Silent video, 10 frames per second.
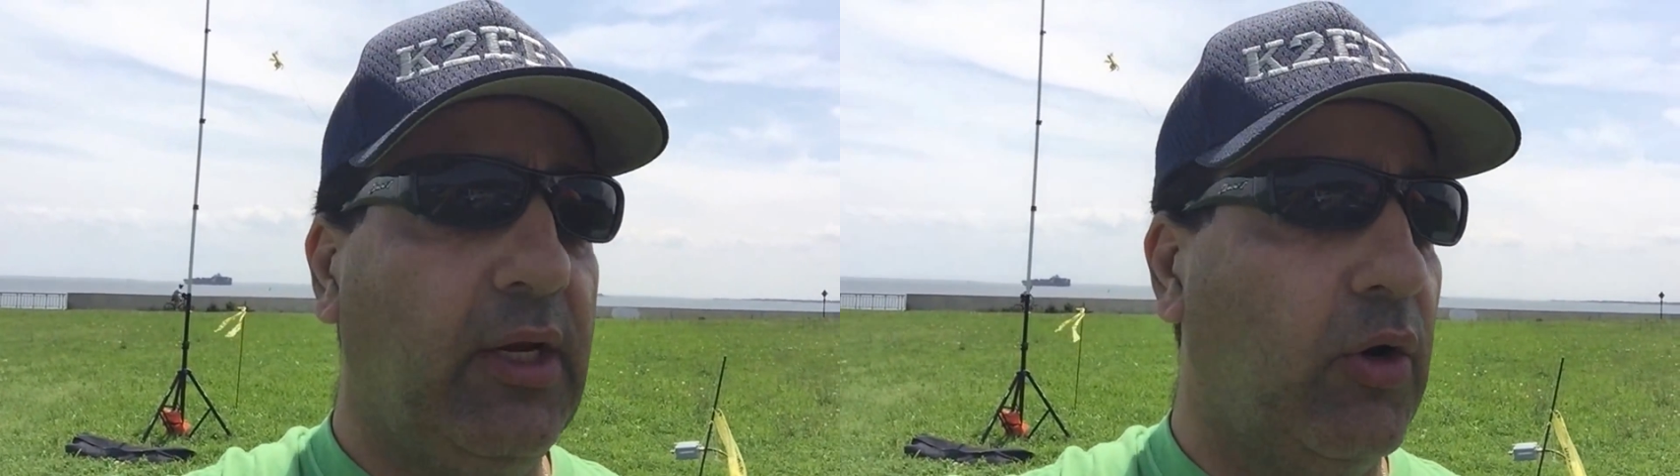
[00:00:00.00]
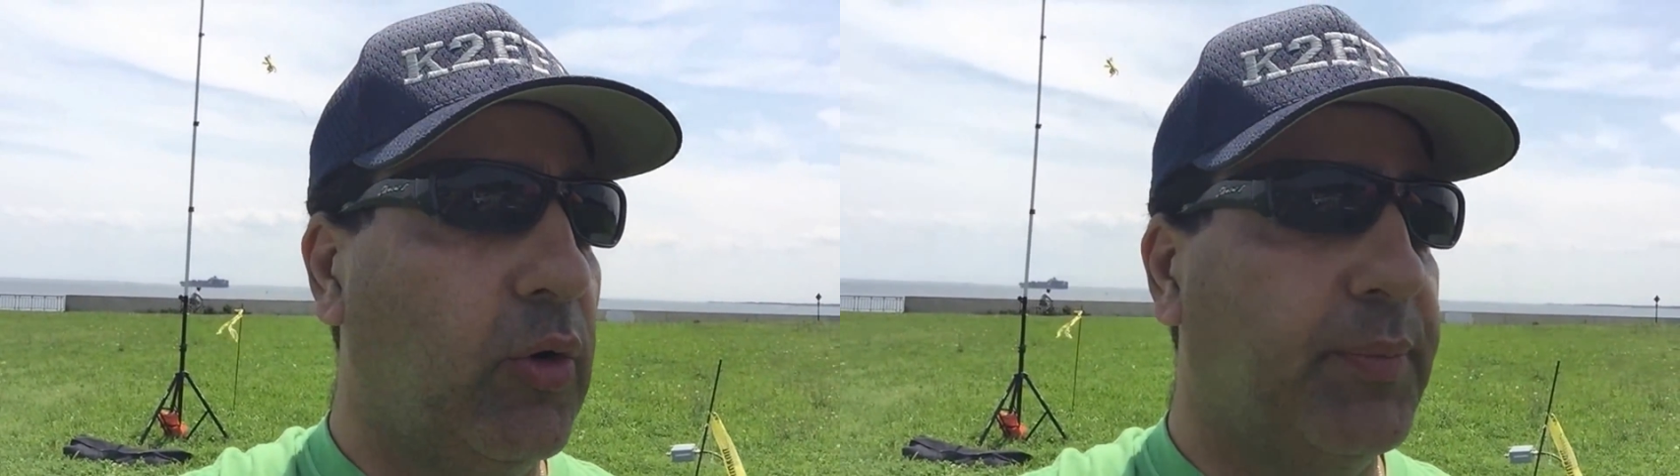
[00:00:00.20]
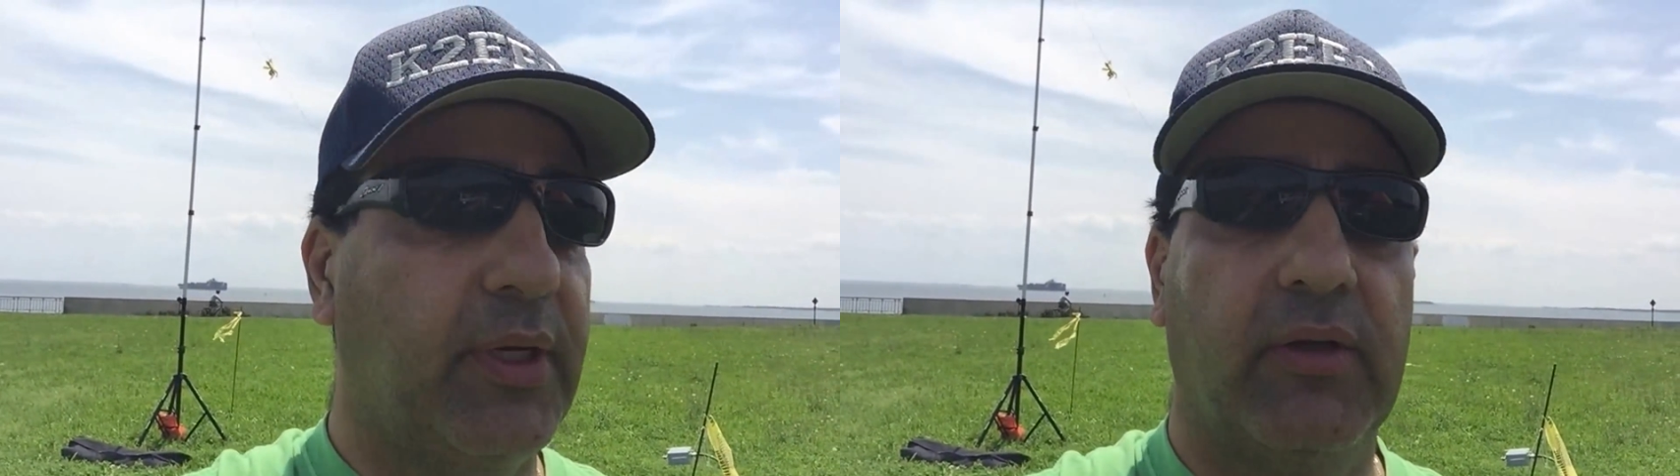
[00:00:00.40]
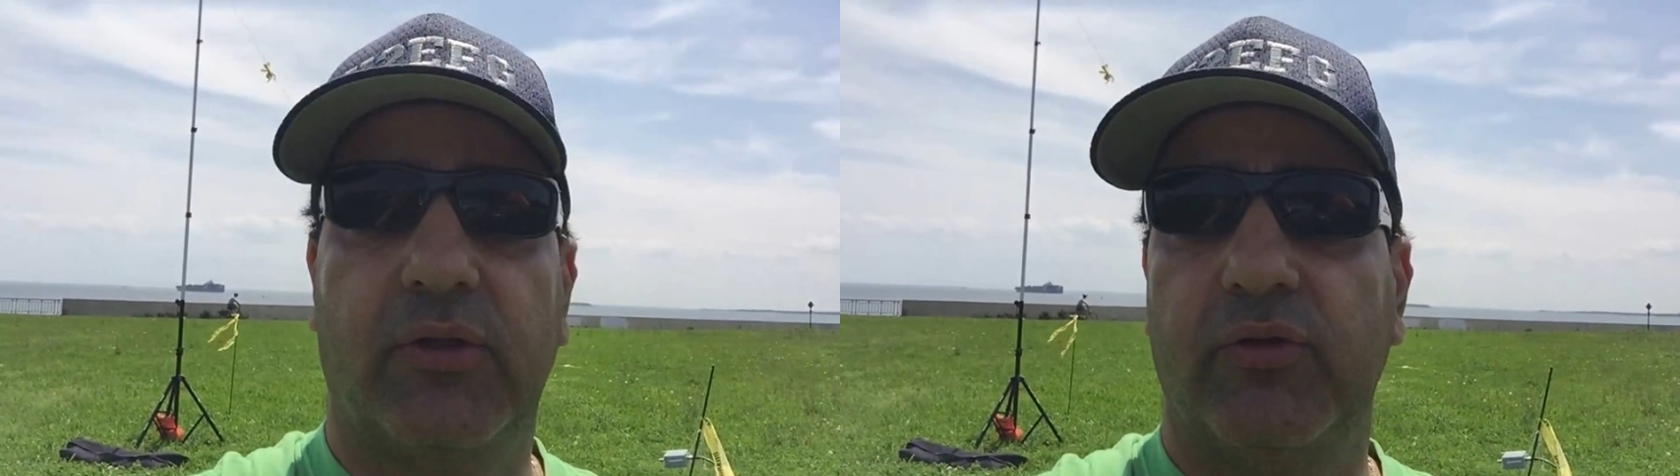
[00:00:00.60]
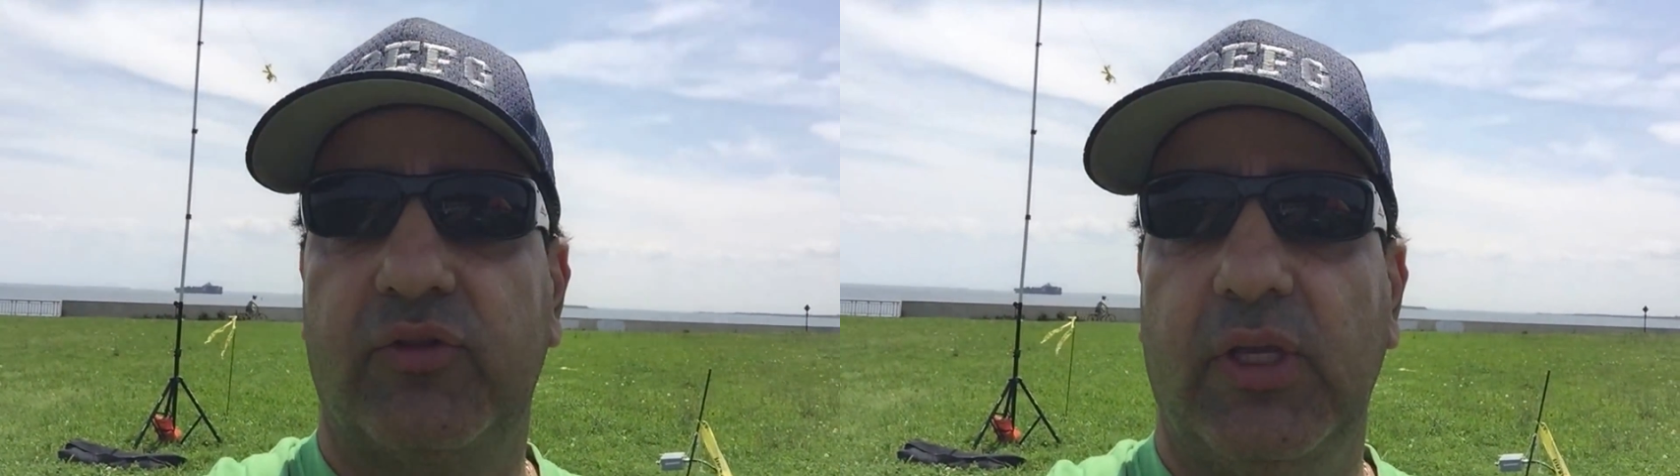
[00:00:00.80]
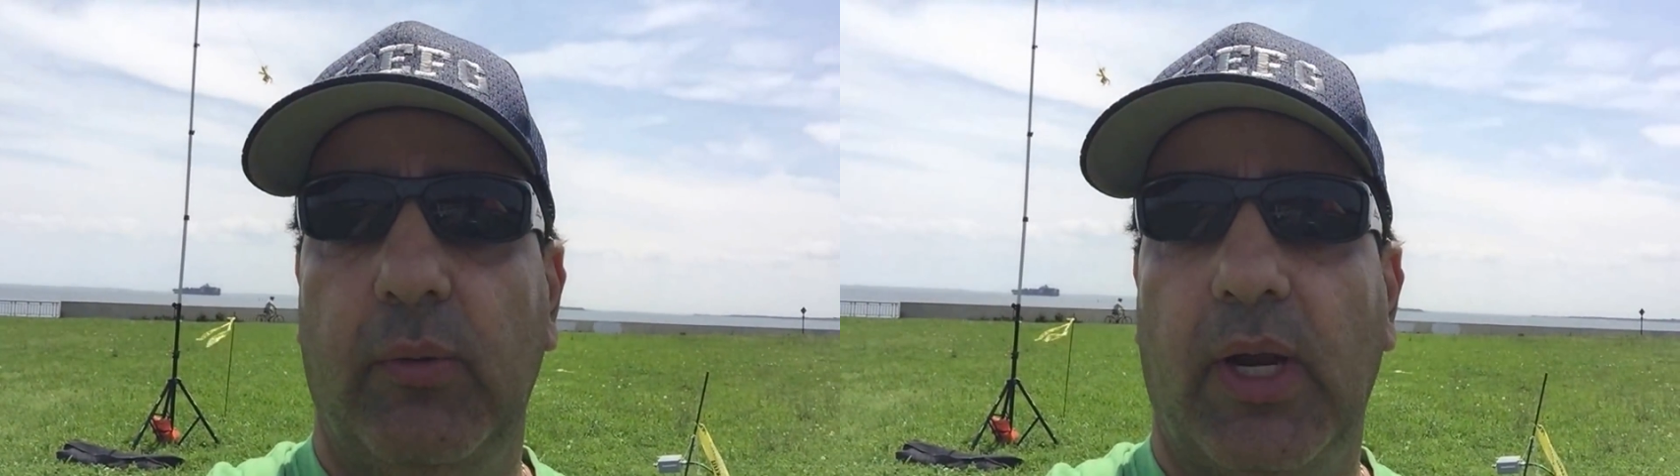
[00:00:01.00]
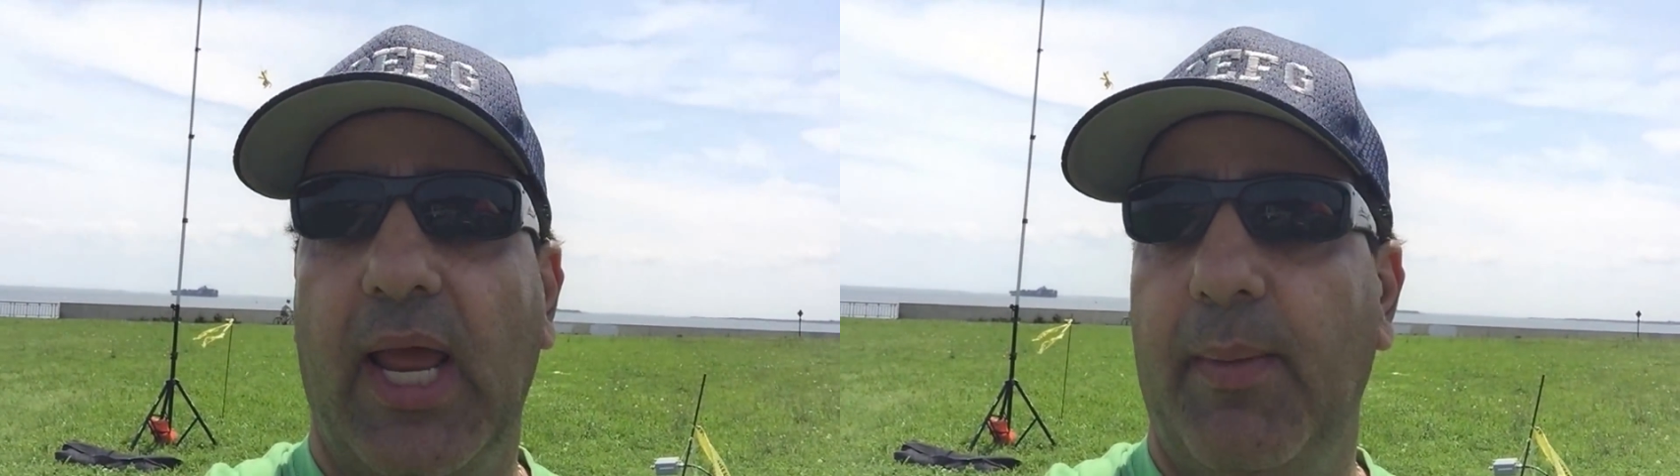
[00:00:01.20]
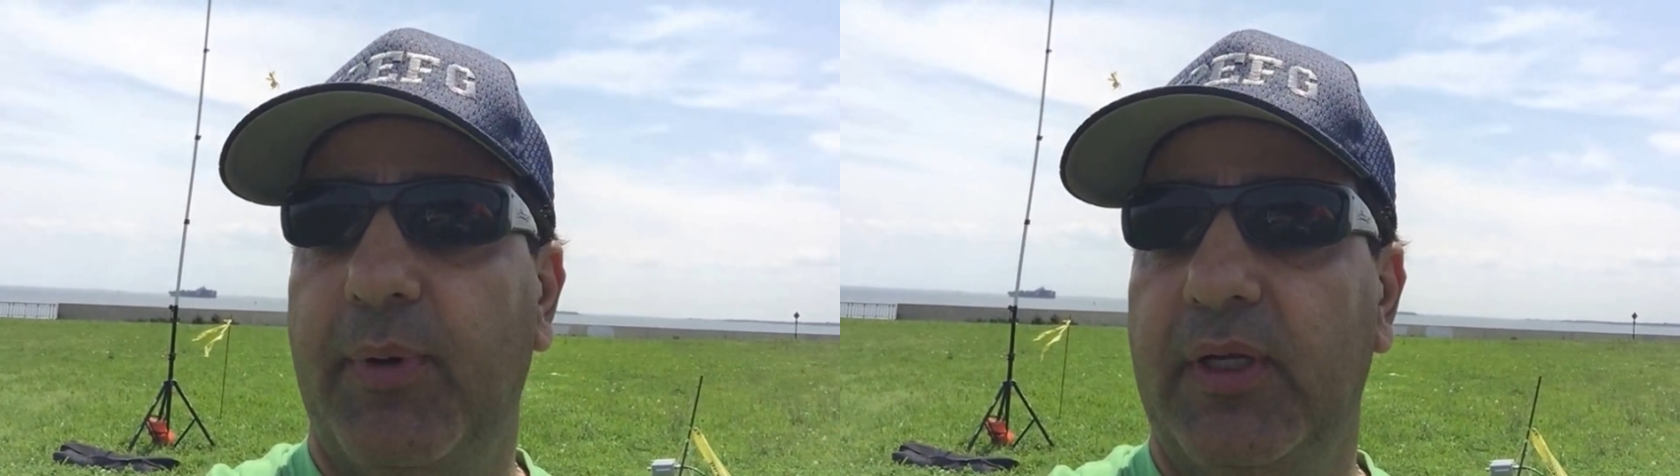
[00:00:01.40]
hoping to see what
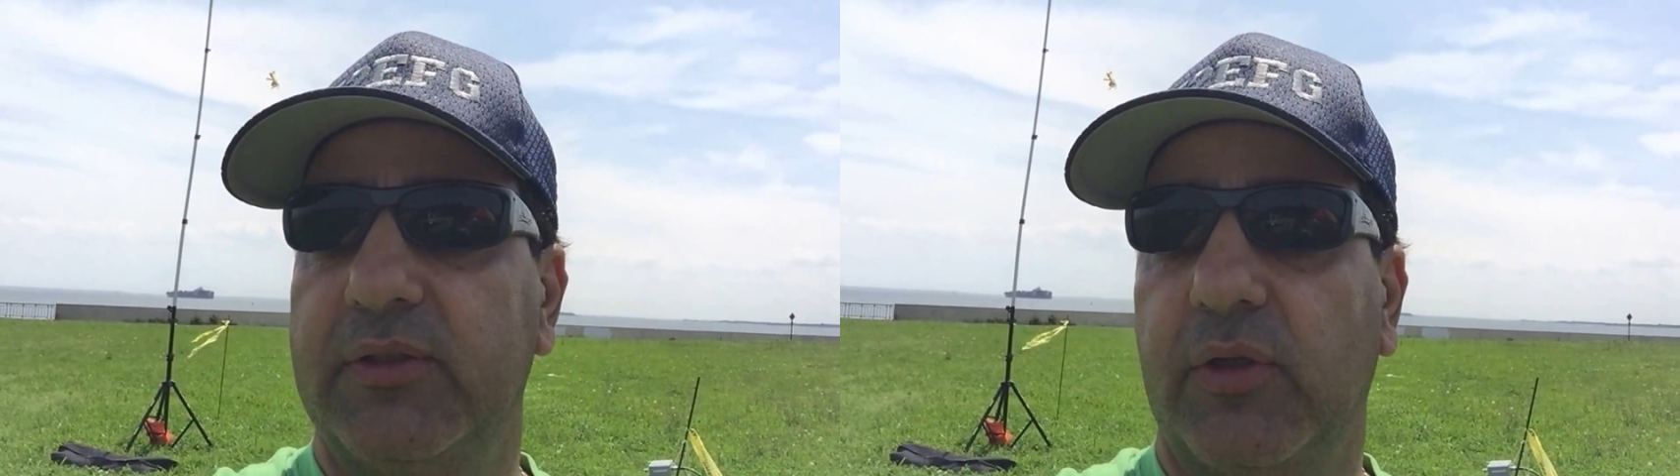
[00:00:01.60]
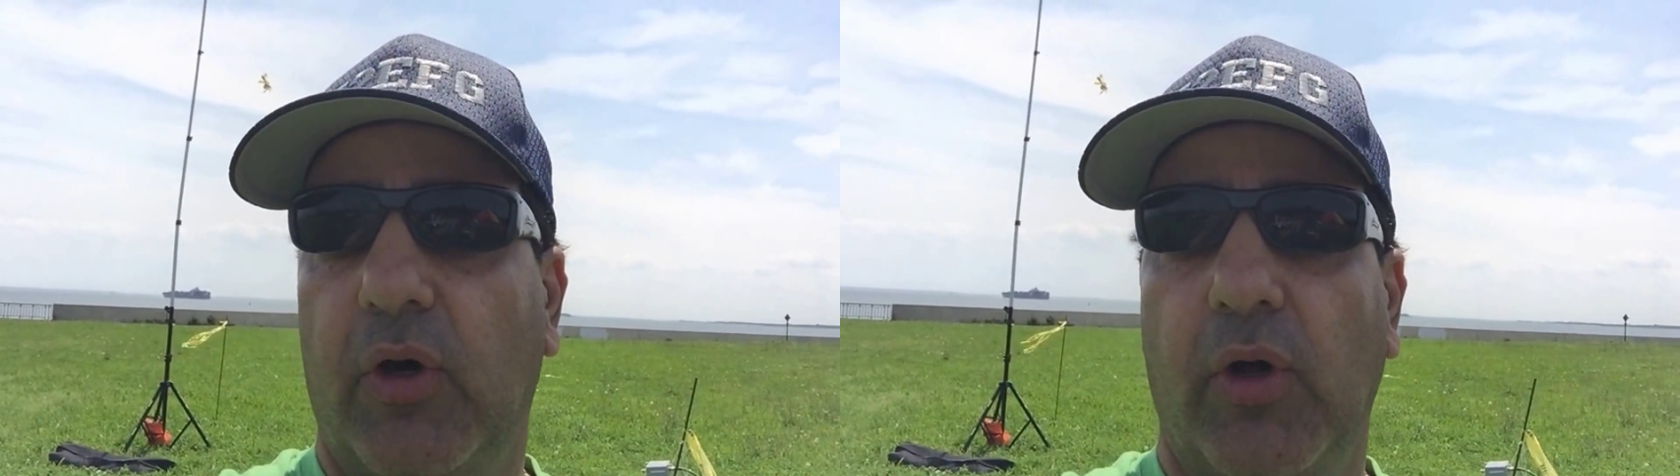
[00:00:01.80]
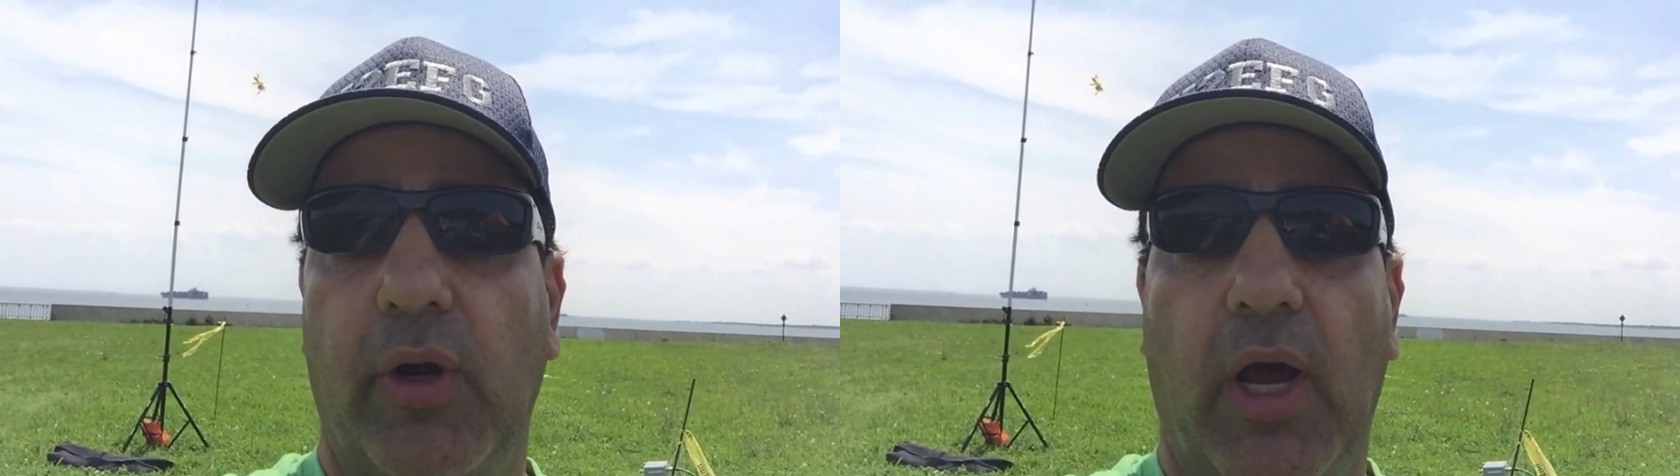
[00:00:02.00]
happens on